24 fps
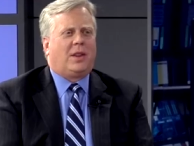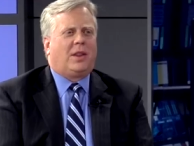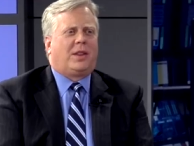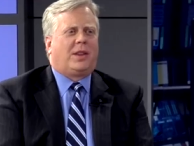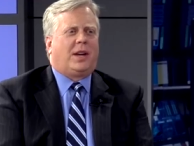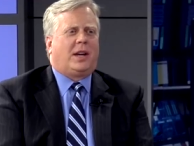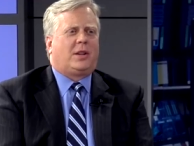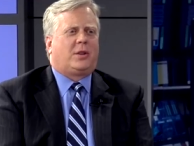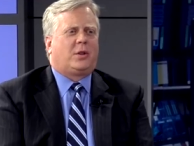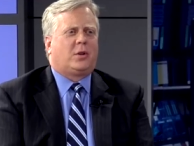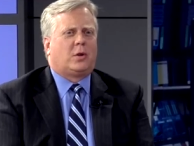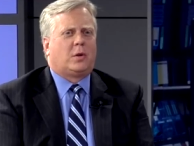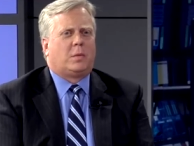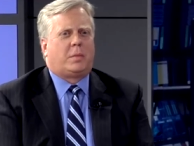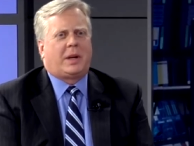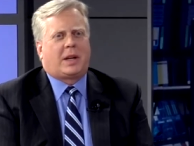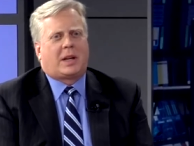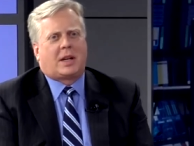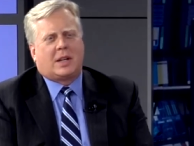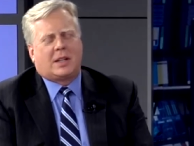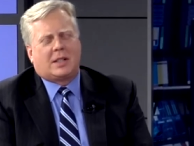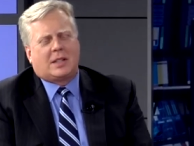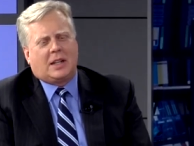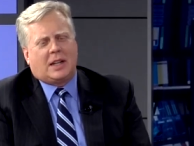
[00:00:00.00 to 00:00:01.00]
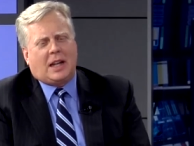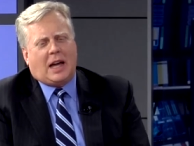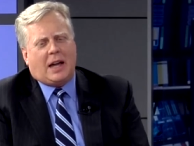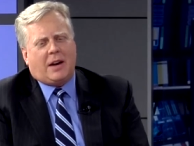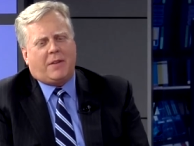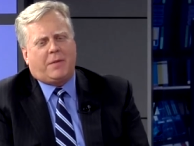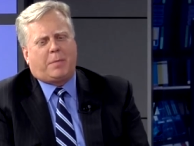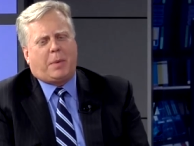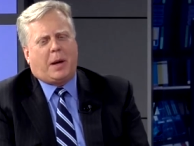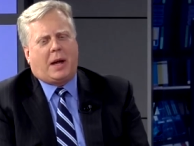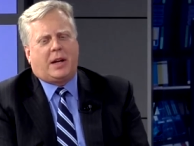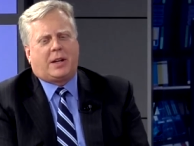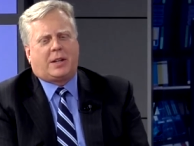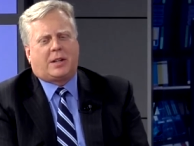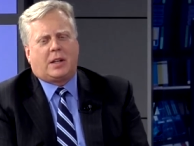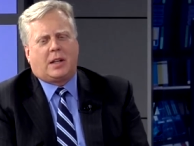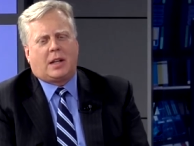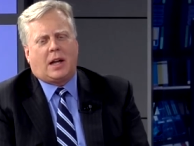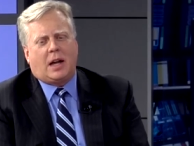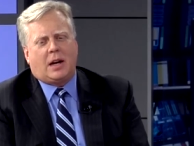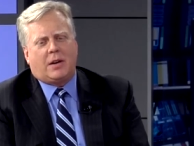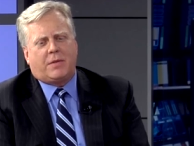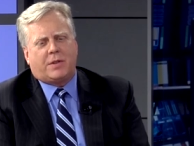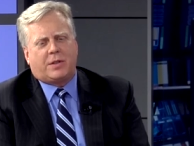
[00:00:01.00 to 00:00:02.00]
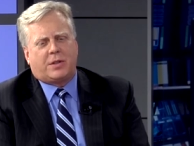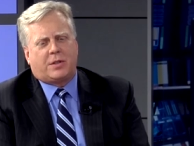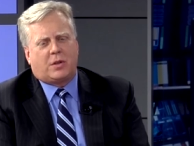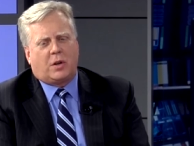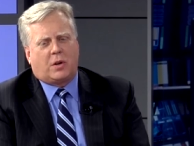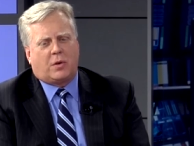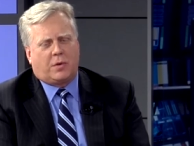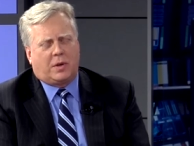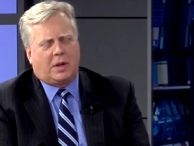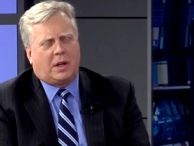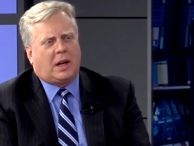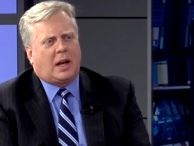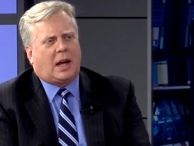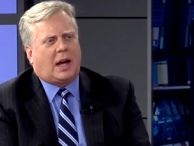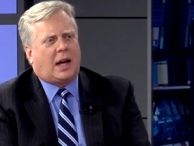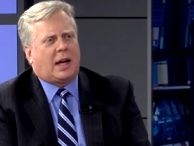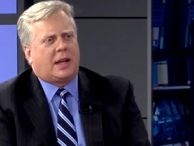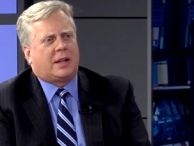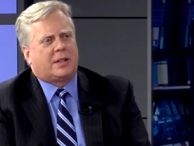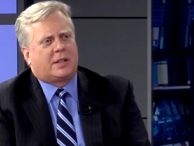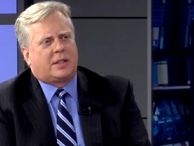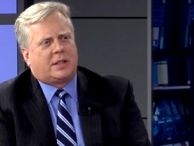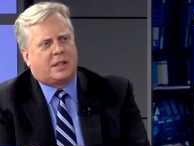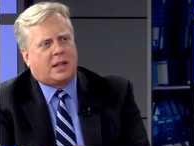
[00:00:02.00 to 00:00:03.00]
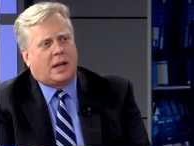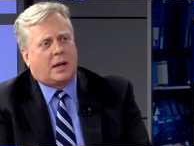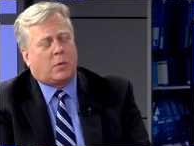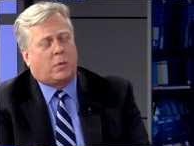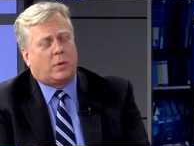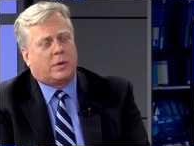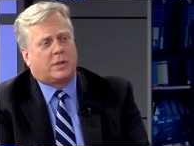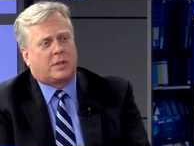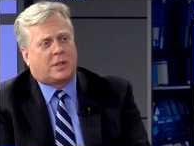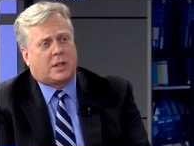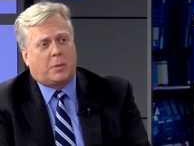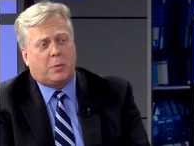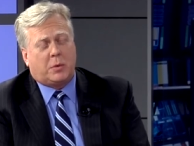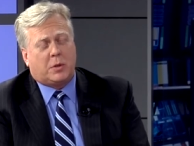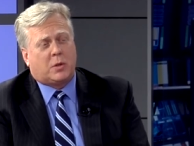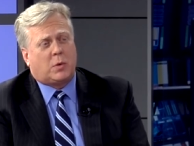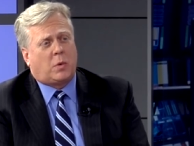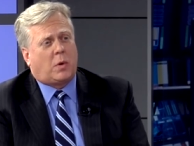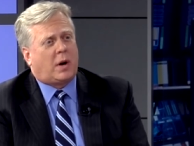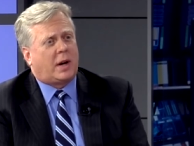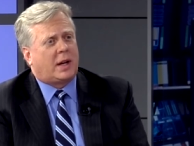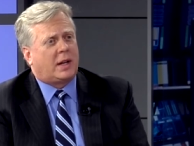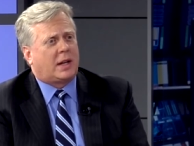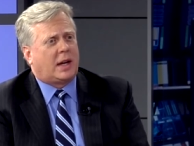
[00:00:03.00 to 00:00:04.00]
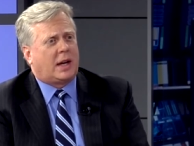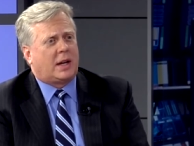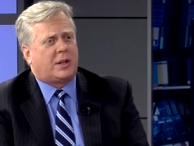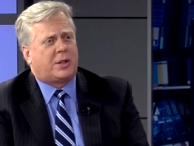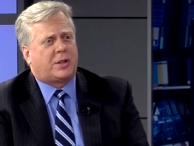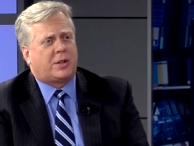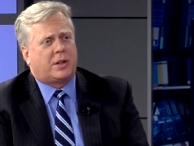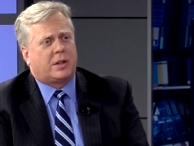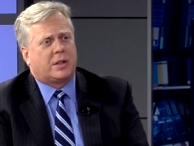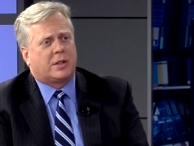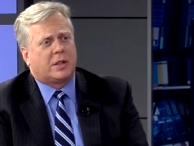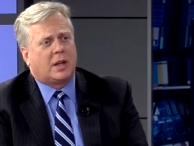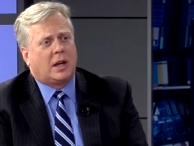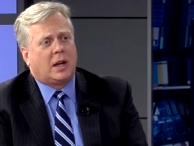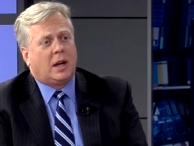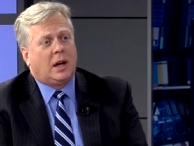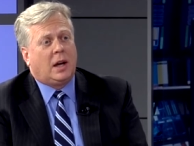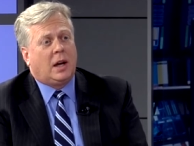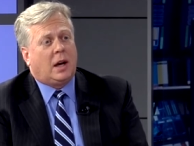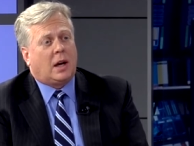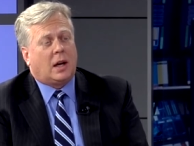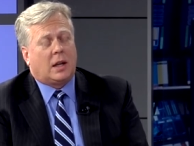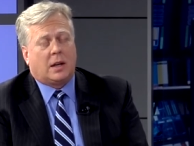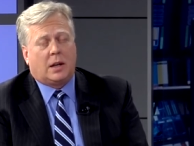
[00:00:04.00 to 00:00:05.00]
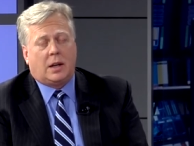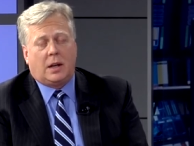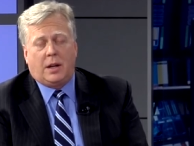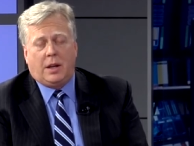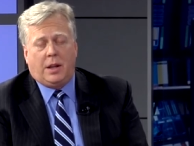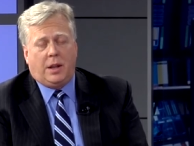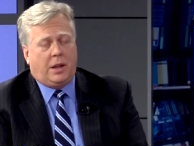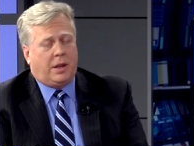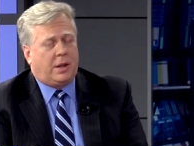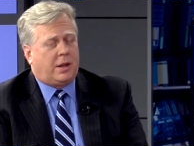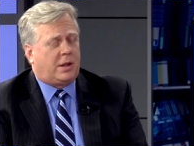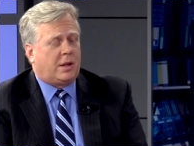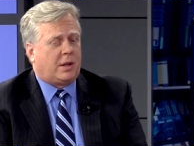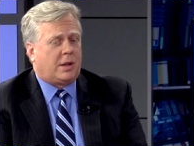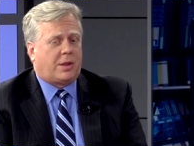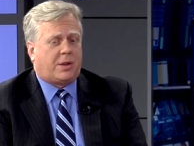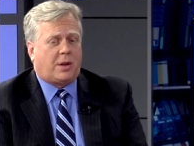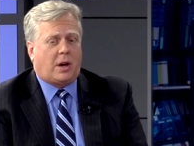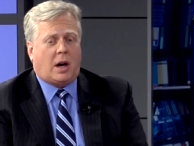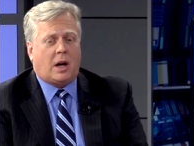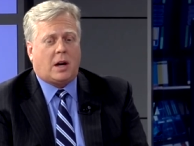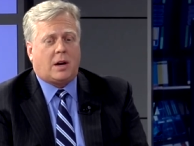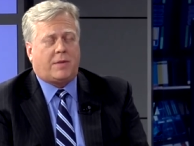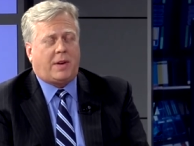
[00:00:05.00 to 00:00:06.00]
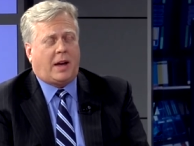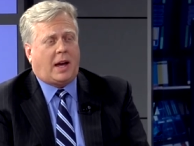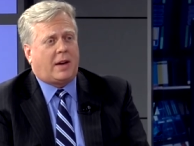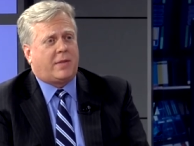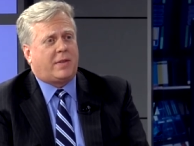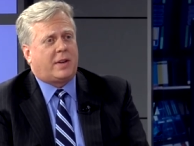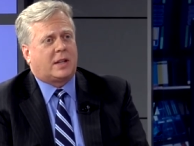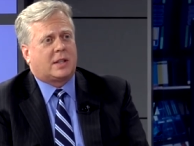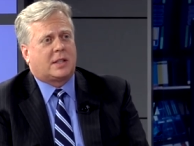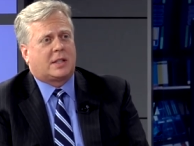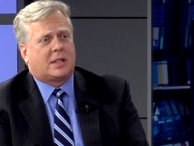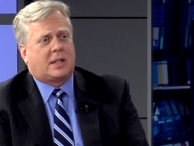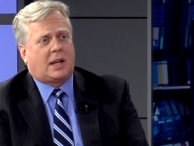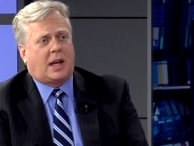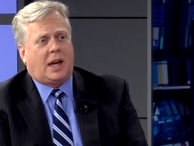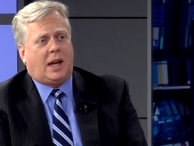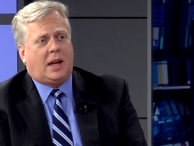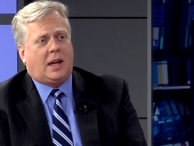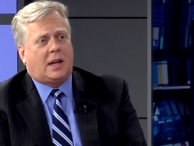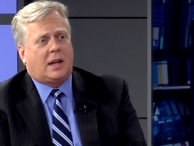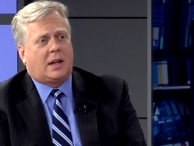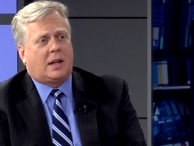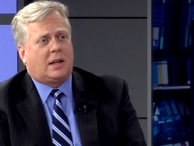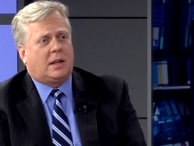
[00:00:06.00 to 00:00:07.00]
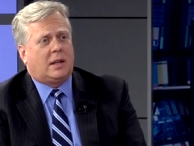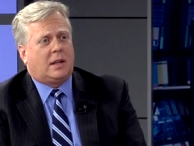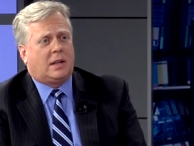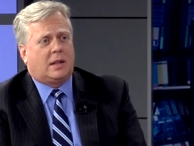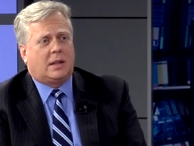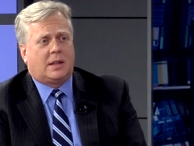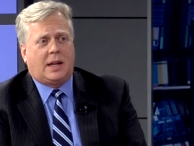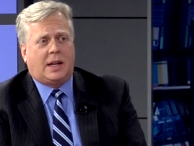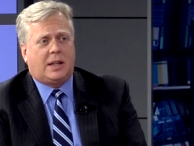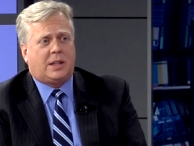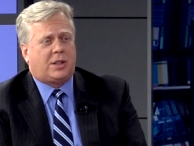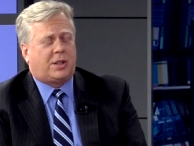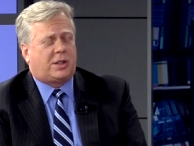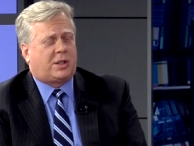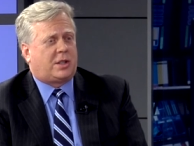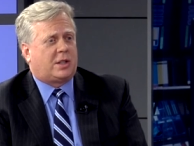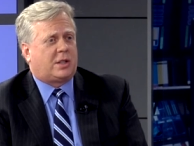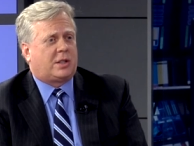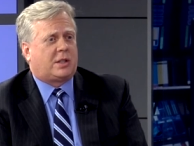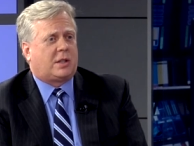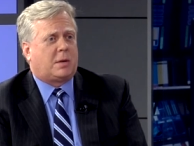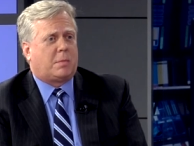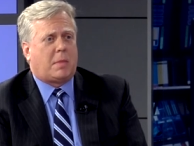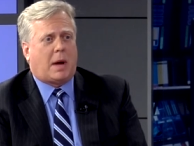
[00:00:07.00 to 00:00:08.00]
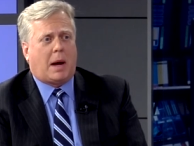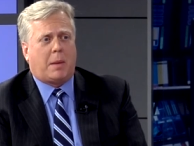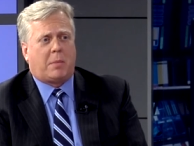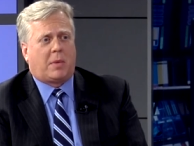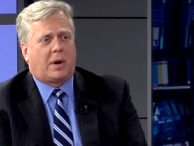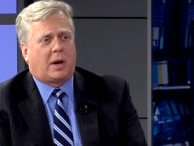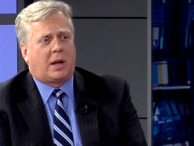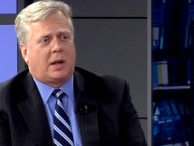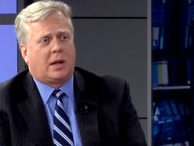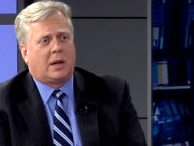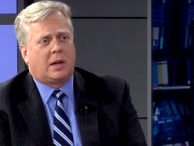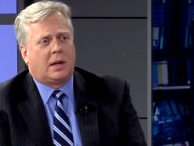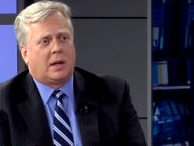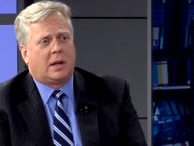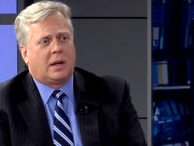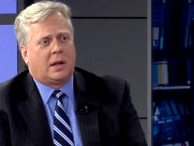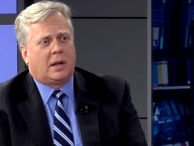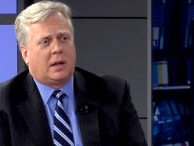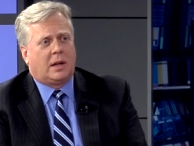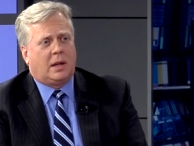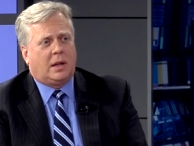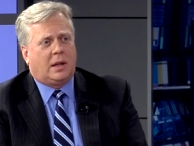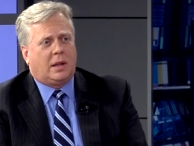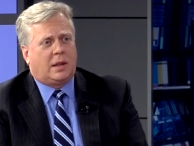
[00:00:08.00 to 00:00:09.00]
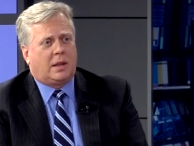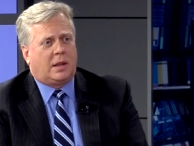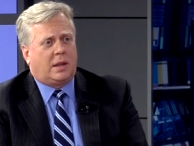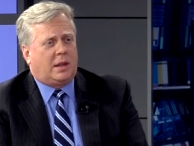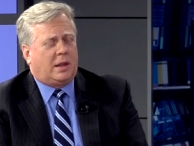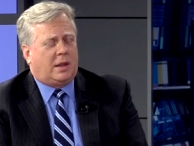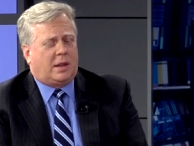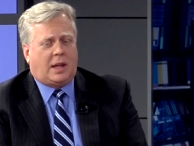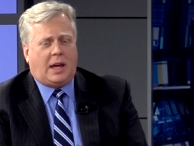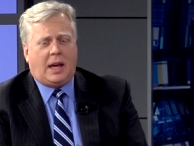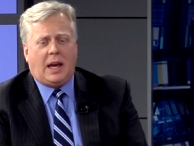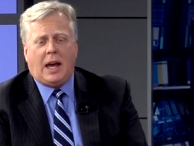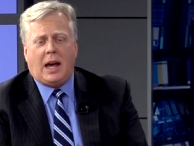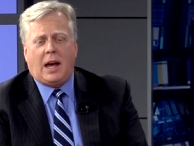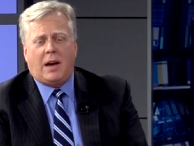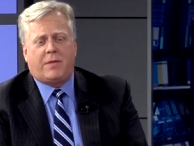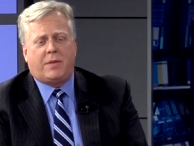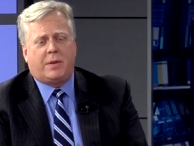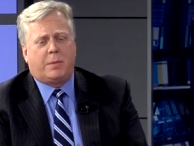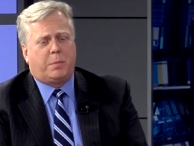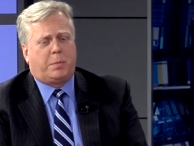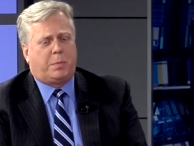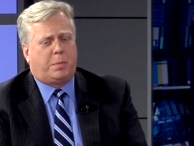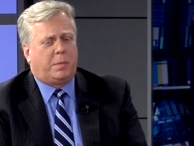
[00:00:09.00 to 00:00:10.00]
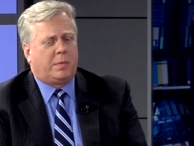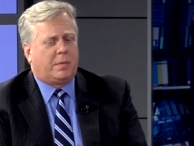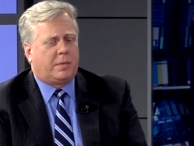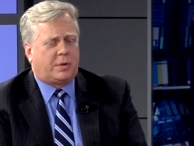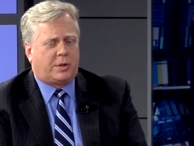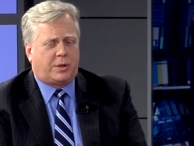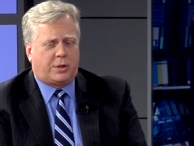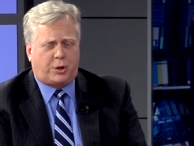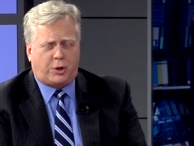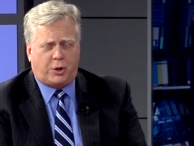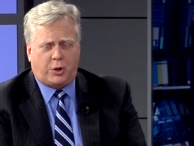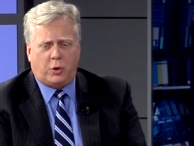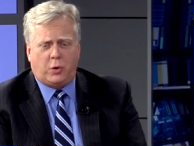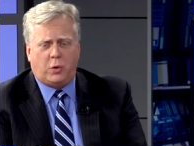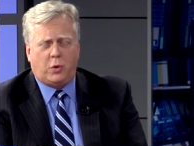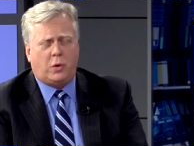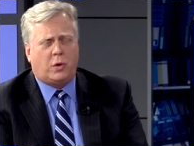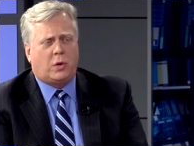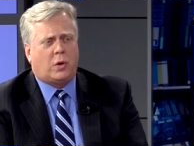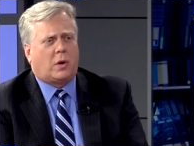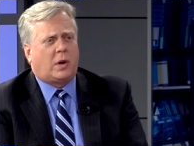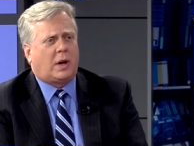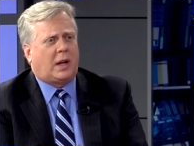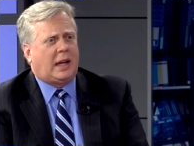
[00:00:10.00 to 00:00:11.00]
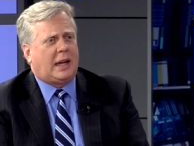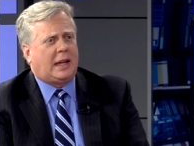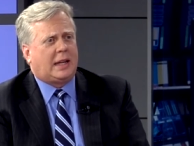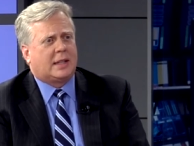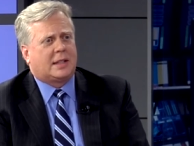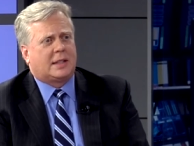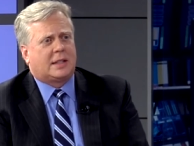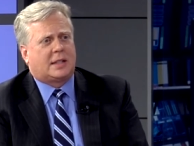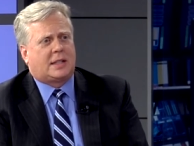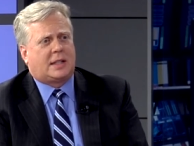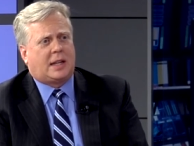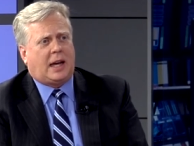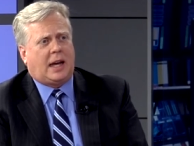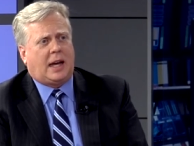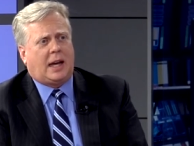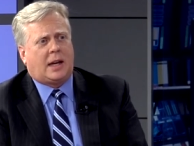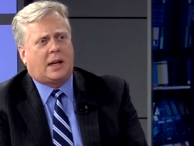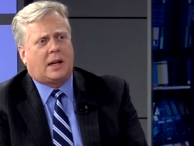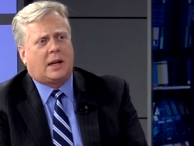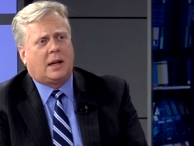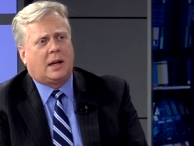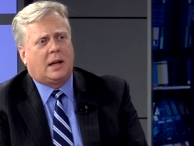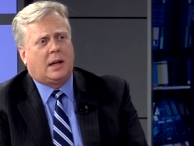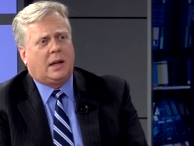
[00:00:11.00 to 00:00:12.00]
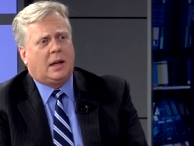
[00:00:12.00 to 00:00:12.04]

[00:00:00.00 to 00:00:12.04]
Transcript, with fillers: Well, they do because a lot of patients, a lot of us don't realize that when someone's wearing dentures, uh, the thought of having a steak that's just a memory. They haven't chewed or eaten steak.